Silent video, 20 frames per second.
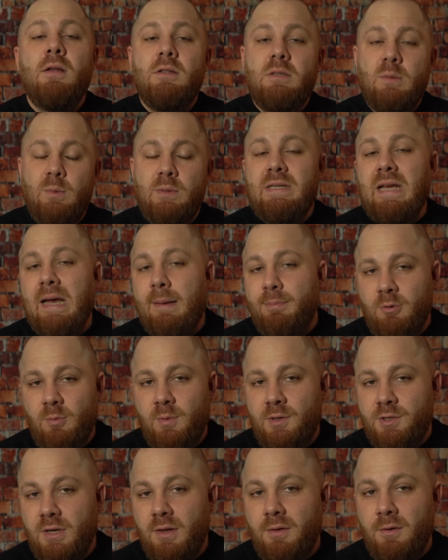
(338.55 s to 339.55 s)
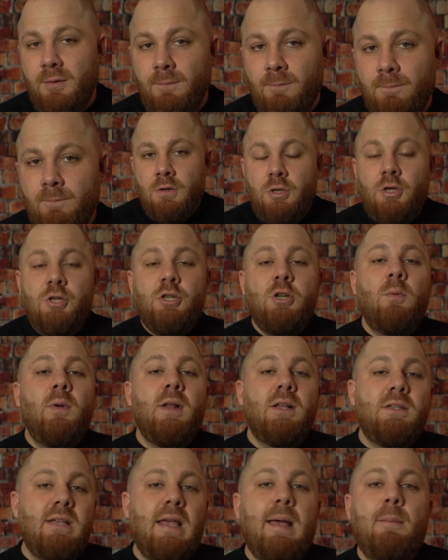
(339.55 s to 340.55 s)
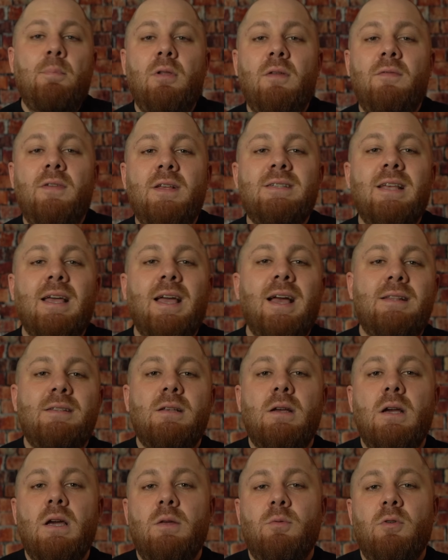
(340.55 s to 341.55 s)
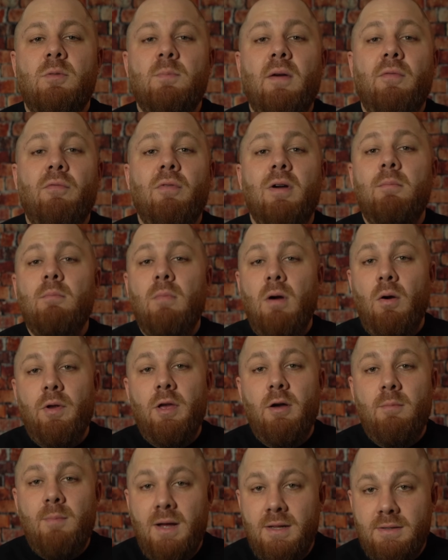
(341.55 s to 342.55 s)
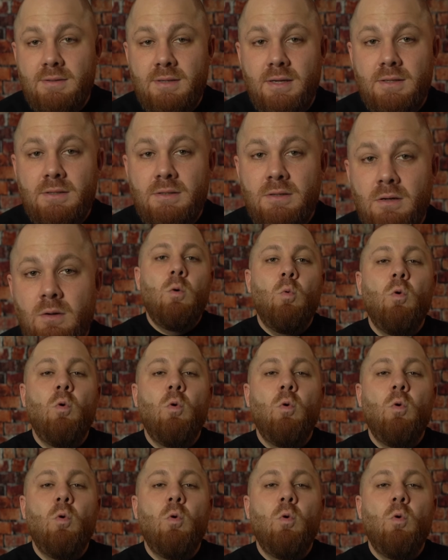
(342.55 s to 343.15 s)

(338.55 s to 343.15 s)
to adapt to each other. To show an example of this, I got together with my friend Mario Montes.